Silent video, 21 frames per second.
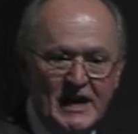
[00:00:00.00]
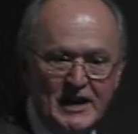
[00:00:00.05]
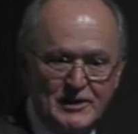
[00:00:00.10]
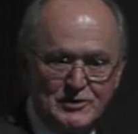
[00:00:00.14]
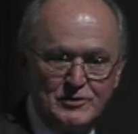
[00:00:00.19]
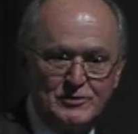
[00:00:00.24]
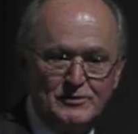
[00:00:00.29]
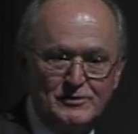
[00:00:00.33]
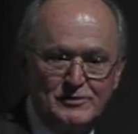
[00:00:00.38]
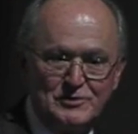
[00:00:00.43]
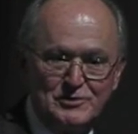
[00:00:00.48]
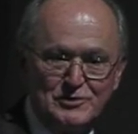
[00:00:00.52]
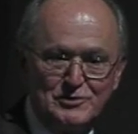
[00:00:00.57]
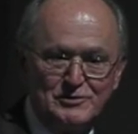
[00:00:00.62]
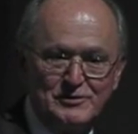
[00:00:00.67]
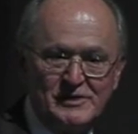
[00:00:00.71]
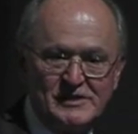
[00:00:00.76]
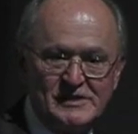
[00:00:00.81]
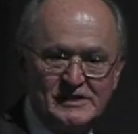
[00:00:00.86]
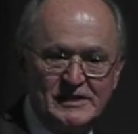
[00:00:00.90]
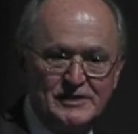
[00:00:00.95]
national
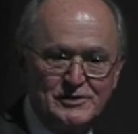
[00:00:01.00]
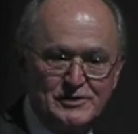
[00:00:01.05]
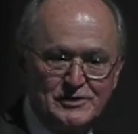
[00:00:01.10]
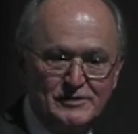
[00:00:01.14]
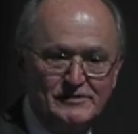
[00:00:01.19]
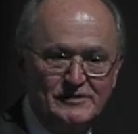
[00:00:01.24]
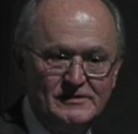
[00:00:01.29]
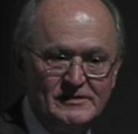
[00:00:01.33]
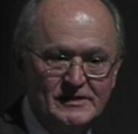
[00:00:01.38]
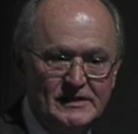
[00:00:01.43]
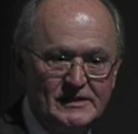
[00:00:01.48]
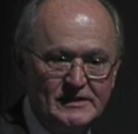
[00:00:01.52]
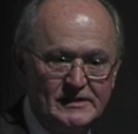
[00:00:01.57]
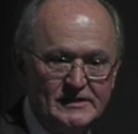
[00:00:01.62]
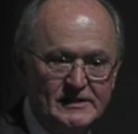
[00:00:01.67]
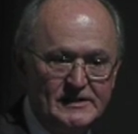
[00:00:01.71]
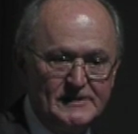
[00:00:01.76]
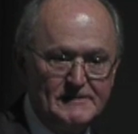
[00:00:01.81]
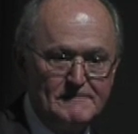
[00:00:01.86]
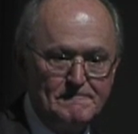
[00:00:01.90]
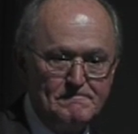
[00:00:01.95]
jurisdiction.
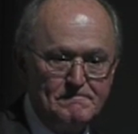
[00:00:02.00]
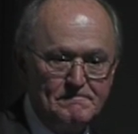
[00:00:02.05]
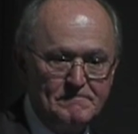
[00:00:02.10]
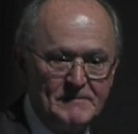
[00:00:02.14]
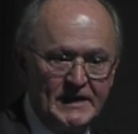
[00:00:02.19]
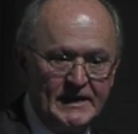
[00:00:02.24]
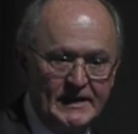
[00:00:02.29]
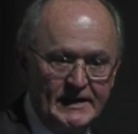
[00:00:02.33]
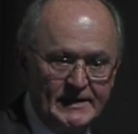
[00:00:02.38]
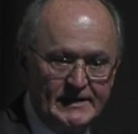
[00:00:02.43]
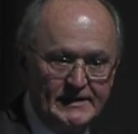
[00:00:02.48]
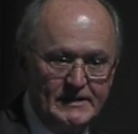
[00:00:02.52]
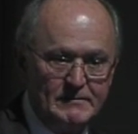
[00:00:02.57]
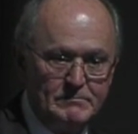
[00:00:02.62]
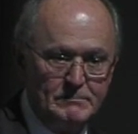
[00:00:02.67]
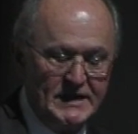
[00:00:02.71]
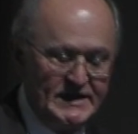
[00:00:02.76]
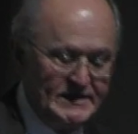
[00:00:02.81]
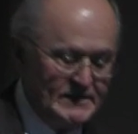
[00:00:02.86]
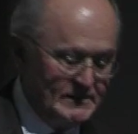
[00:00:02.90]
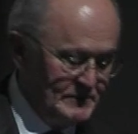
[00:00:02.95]
Again, I
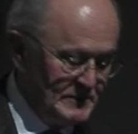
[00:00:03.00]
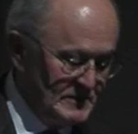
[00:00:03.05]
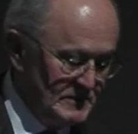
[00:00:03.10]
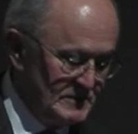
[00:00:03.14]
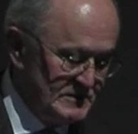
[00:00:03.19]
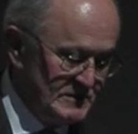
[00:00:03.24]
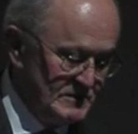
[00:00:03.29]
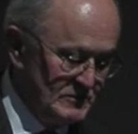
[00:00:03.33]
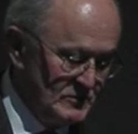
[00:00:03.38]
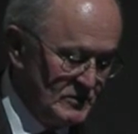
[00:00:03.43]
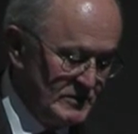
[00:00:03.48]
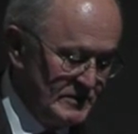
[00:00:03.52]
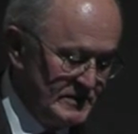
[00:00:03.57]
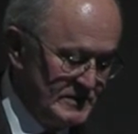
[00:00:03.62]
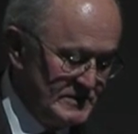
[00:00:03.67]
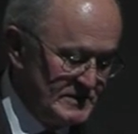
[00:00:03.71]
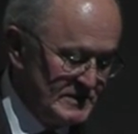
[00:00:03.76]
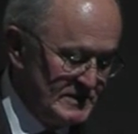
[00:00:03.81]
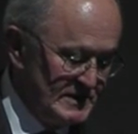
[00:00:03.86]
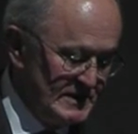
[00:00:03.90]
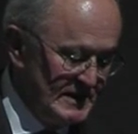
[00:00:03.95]
didn't make up those
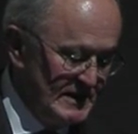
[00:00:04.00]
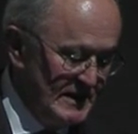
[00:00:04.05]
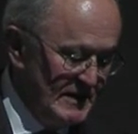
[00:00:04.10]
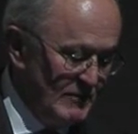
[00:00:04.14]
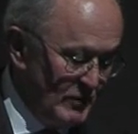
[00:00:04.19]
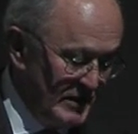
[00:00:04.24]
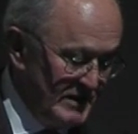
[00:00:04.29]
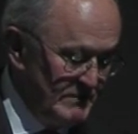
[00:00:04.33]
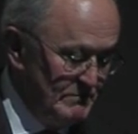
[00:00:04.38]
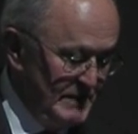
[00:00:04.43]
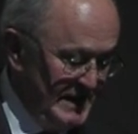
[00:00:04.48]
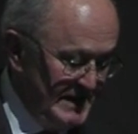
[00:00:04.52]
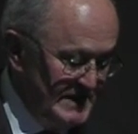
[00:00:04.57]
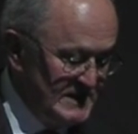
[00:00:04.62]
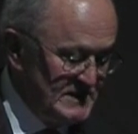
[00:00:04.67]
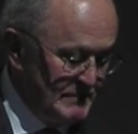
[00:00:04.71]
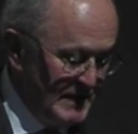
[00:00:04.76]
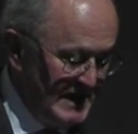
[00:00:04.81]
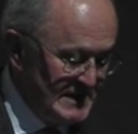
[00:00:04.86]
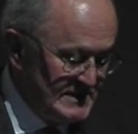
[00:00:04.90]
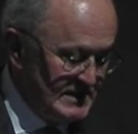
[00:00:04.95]
words. What it
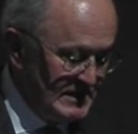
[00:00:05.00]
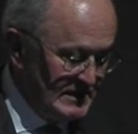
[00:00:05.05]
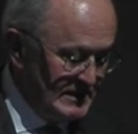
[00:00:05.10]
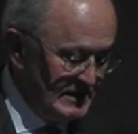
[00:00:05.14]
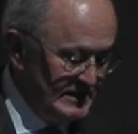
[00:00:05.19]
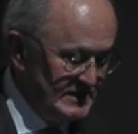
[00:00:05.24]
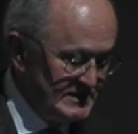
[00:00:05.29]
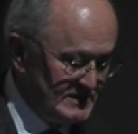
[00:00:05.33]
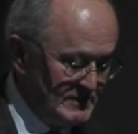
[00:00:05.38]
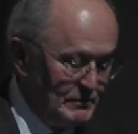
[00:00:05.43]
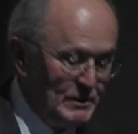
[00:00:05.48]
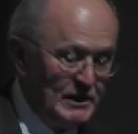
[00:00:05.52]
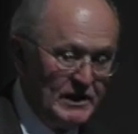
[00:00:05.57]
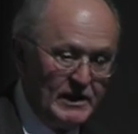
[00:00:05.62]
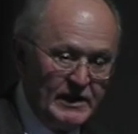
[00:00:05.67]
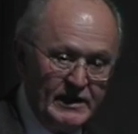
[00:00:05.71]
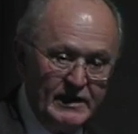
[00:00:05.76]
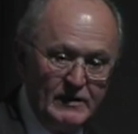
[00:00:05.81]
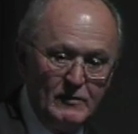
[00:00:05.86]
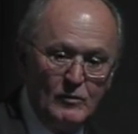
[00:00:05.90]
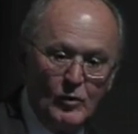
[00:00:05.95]
means basically is
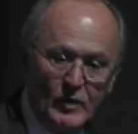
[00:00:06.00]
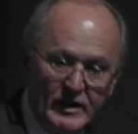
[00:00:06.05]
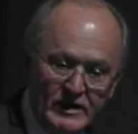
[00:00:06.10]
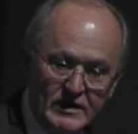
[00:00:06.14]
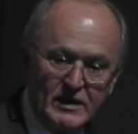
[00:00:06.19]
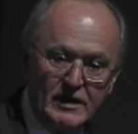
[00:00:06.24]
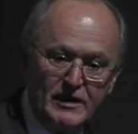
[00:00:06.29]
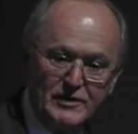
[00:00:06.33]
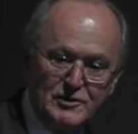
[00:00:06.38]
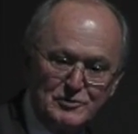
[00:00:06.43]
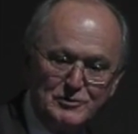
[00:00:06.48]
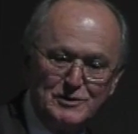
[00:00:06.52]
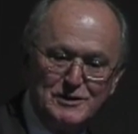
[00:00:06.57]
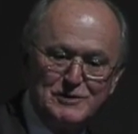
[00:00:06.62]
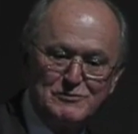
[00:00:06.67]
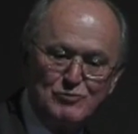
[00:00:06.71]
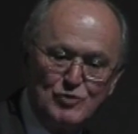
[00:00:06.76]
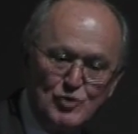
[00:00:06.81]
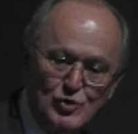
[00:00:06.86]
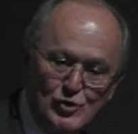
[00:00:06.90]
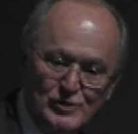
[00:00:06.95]
applying one
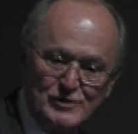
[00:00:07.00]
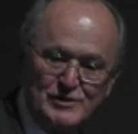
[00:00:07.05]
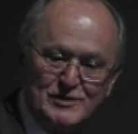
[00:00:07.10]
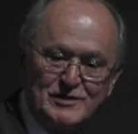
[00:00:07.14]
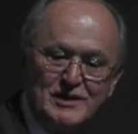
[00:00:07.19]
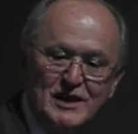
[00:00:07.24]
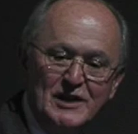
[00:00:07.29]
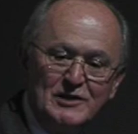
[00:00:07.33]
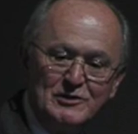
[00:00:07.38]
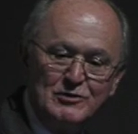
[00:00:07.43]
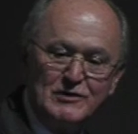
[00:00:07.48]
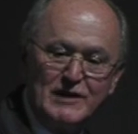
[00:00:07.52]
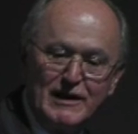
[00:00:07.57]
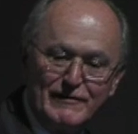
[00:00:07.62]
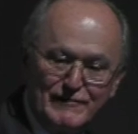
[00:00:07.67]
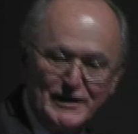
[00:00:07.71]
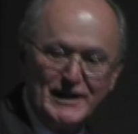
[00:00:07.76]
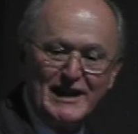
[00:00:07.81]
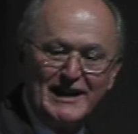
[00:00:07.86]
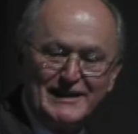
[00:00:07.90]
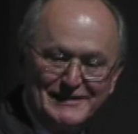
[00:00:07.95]
country's rules to
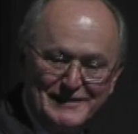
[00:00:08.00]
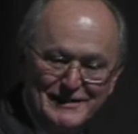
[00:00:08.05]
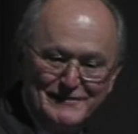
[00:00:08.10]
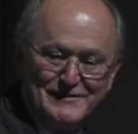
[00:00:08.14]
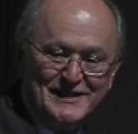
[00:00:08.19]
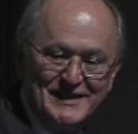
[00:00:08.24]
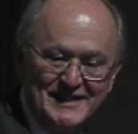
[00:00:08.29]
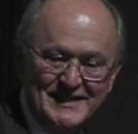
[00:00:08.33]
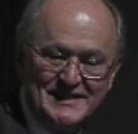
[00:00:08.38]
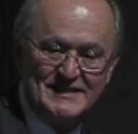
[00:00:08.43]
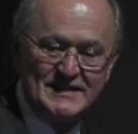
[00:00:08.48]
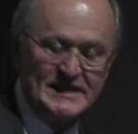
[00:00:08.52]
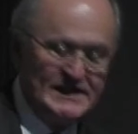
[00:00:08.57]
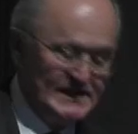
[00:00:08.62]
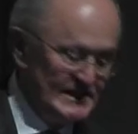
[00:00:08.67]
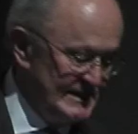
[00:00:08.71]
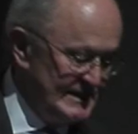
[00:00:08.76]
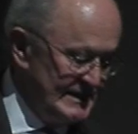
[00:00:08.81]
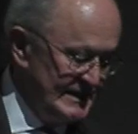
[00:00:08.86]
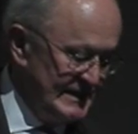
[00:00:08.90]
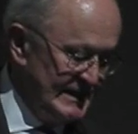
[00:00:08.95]
govern activities
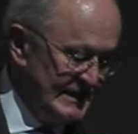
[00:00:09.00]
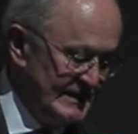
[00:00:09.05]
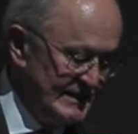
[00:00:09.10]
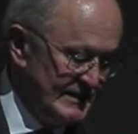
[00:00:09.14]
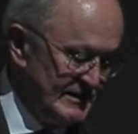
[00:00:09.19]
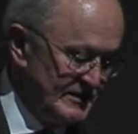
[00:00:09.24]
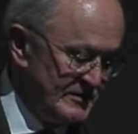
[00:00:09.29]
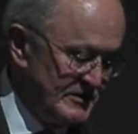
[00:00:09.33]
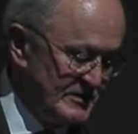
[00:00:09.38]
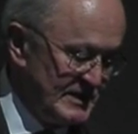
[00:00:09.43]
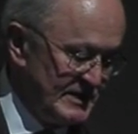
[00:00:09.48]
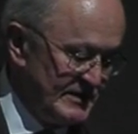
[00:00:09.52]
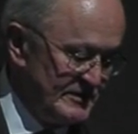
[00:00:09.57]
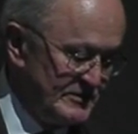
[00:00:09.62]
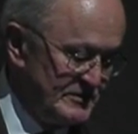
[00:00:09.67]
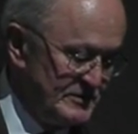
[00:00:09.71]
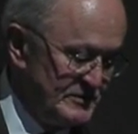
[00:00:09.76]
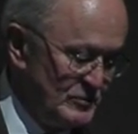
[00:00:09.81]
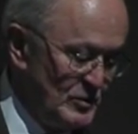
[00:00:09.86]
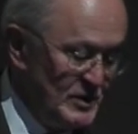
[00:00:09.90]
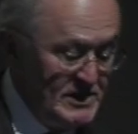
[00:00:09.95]
in another
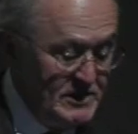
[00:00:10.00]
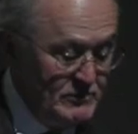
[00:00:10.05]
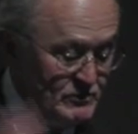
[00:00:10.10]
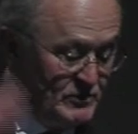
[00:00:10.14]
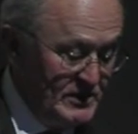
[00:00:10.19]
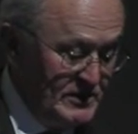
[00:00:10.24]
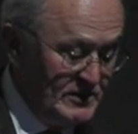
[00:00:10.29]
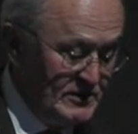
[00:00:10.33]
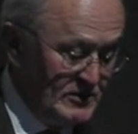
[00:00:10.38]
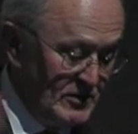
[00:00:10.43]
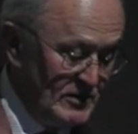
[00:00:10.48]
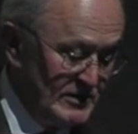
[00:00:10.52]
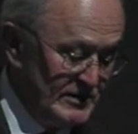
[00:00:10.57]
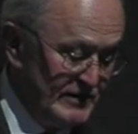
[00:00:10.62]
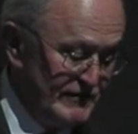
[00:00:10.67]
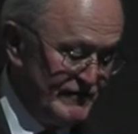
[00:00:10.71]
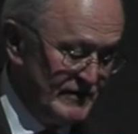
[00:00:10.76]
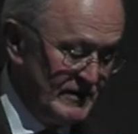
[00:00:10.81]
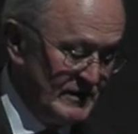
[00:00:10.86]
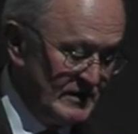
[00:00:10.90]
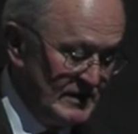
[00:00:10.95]
country. We call
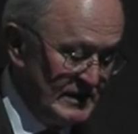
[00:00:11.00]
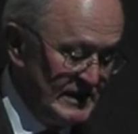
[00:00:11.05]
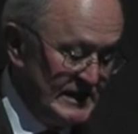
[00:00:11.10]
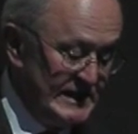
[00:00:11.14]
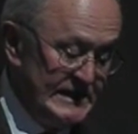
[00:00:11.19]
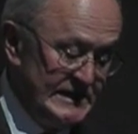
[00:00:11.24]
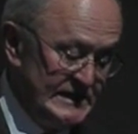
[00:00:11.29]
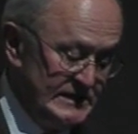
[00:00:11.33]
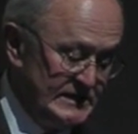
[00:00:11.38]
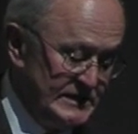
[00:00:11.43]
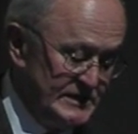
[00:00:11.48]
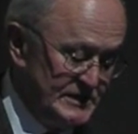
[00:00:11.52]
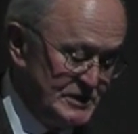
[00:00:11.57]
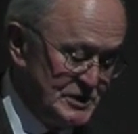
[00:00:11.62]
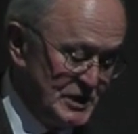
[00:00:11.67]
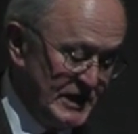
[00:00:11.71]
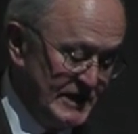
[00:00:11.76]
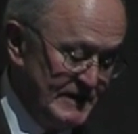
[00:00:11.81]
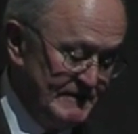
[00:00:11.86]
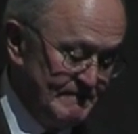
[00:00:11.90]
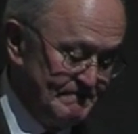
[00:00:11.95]
it fondly
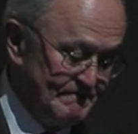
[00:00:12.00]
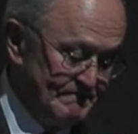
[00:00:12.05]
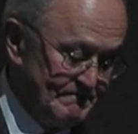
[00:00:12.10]
ETJ.